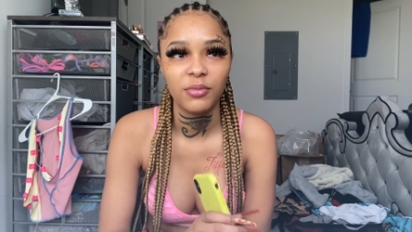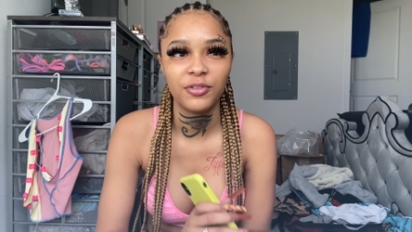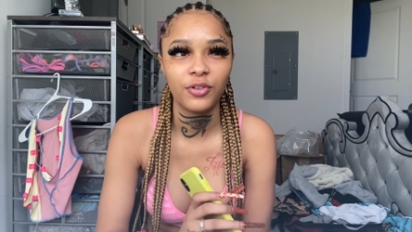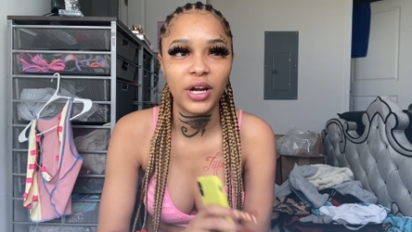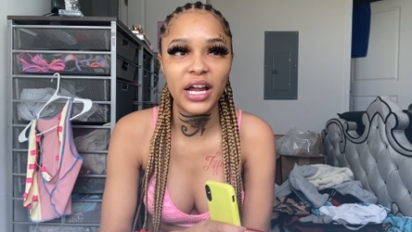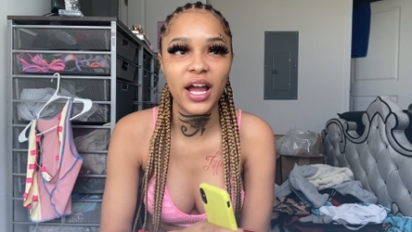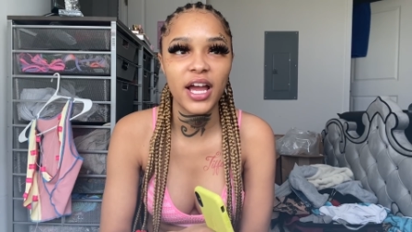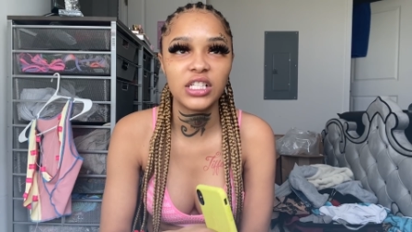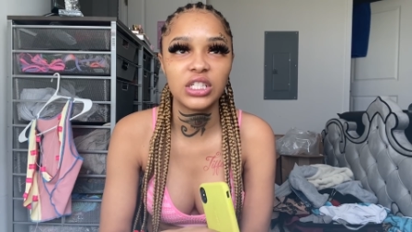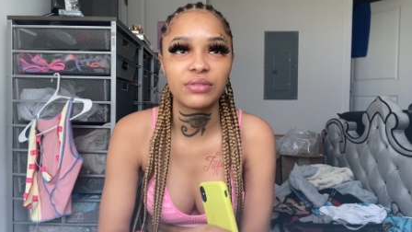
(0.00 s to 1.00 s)
Before,
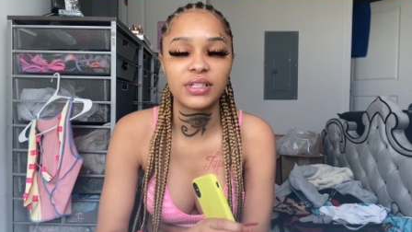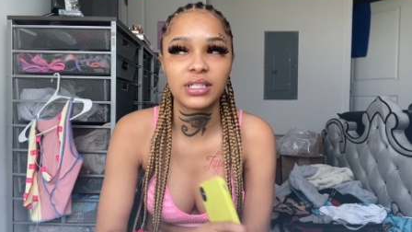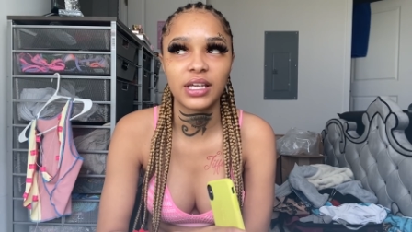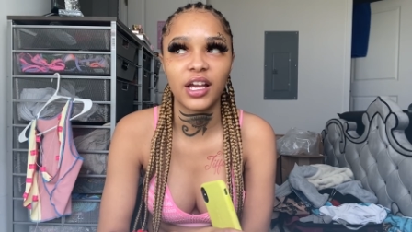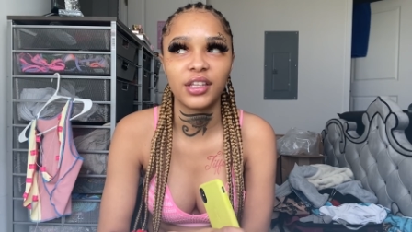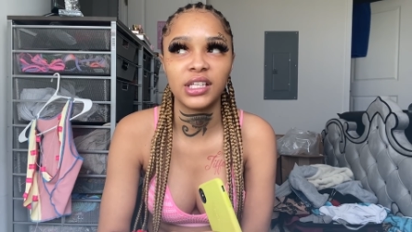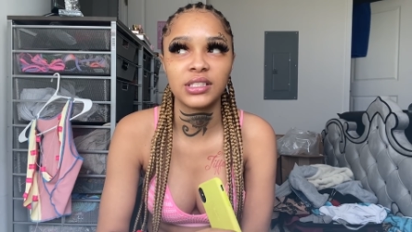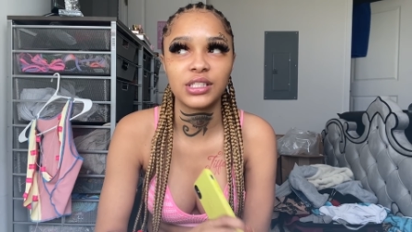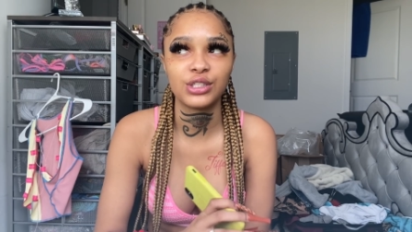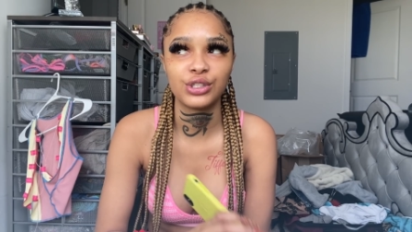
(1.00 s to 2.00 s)
I just recently got
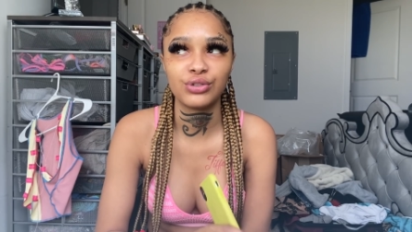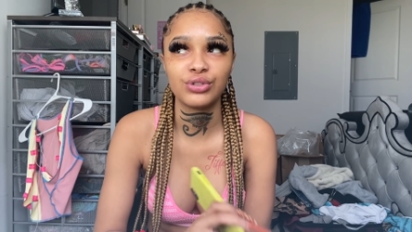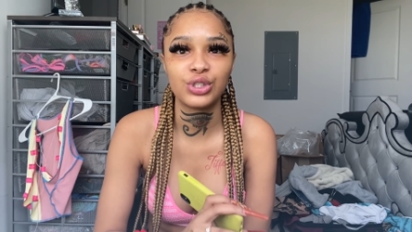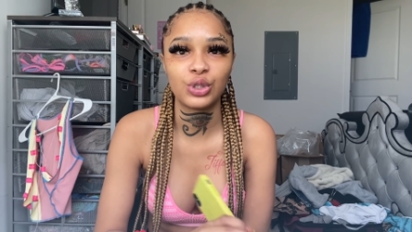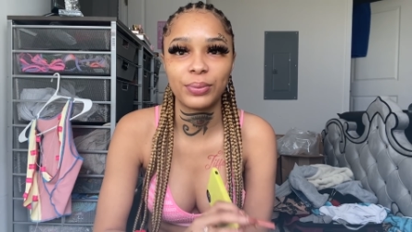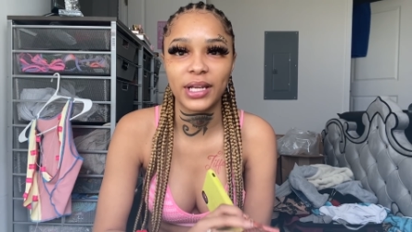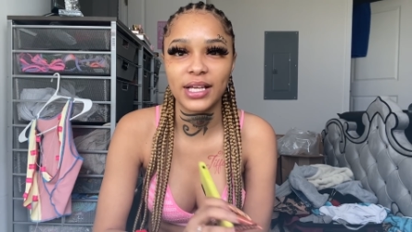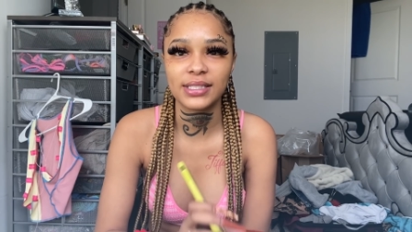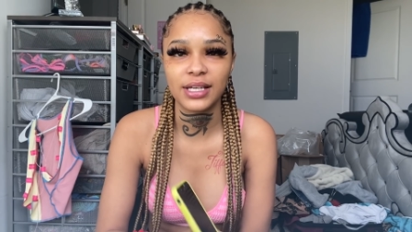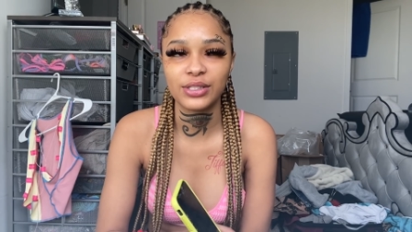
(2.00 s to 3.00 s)
this new stupid
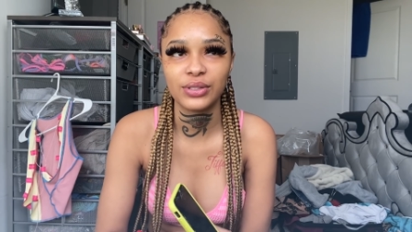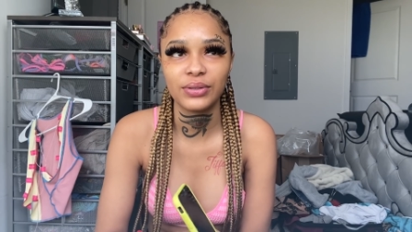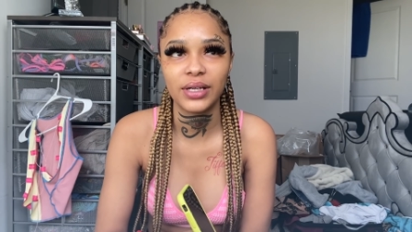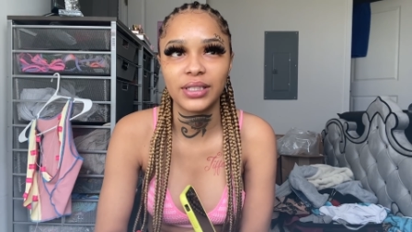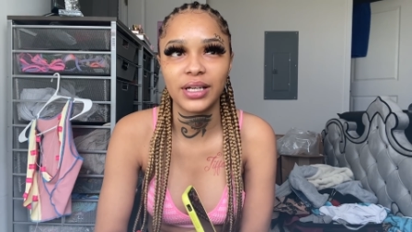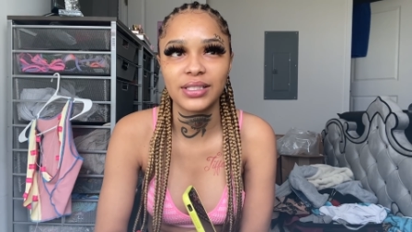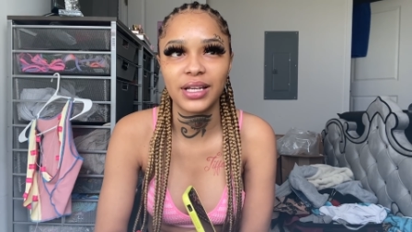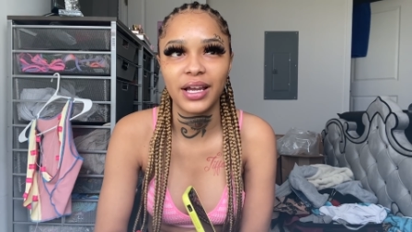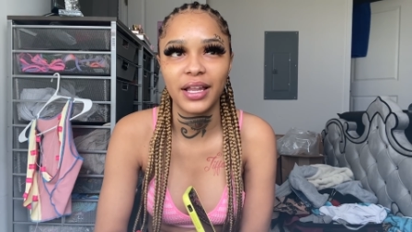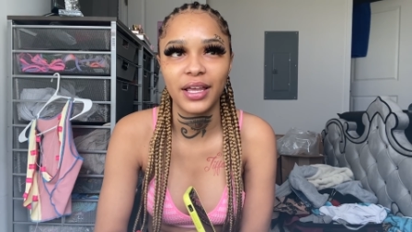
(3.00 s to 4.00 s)
ass tattoo. I think I
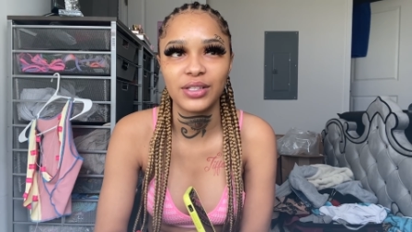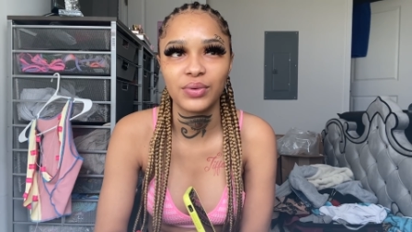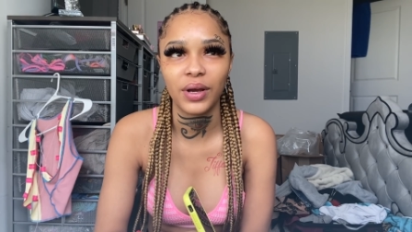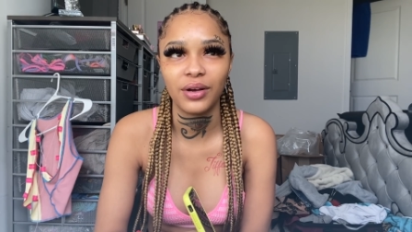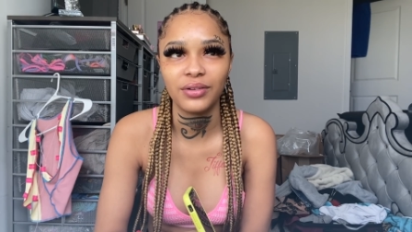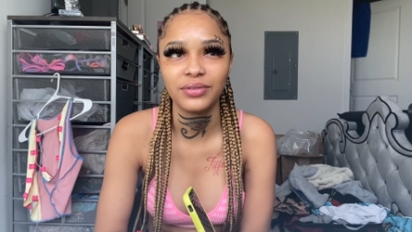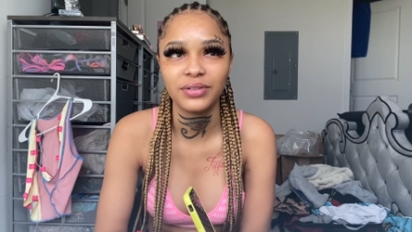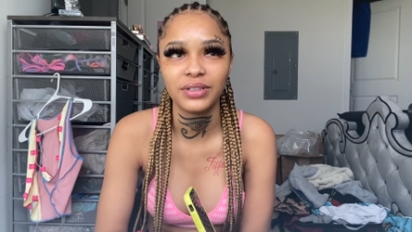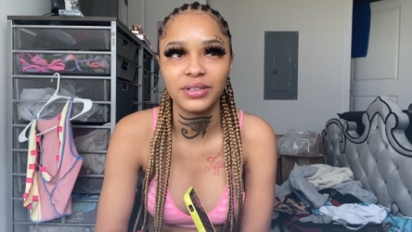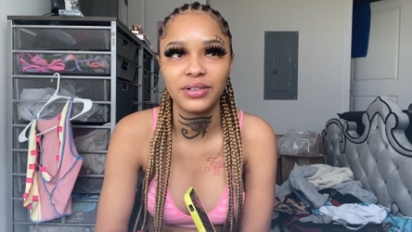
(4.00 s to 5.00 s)
said I had like 12,
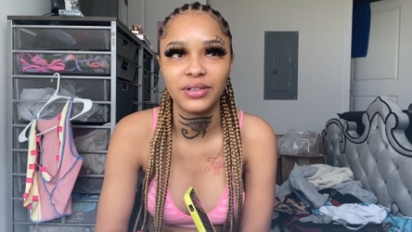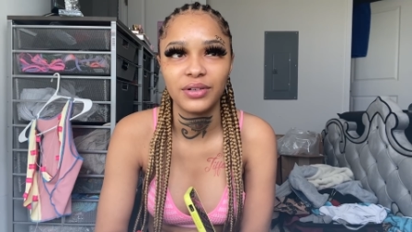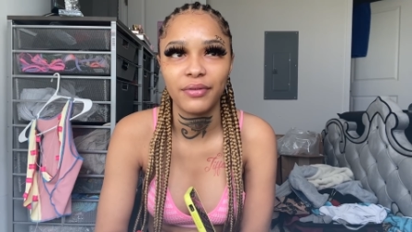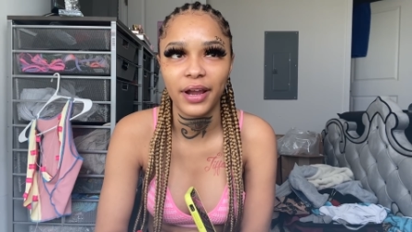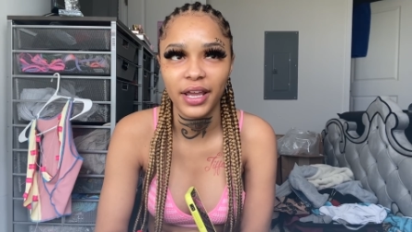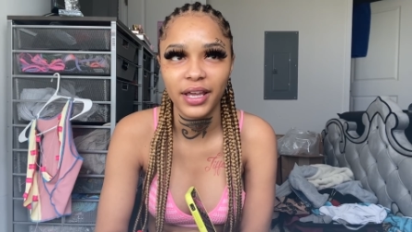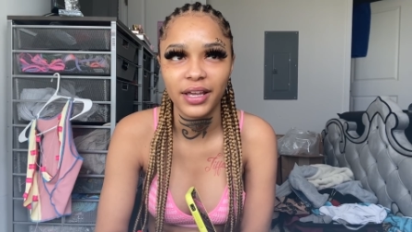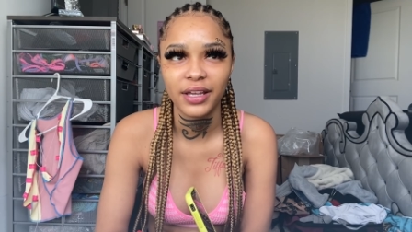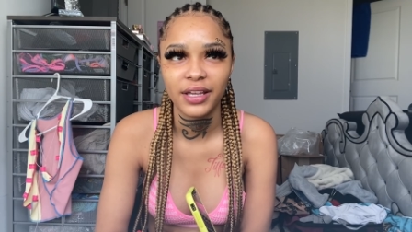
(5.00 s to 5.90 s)
right?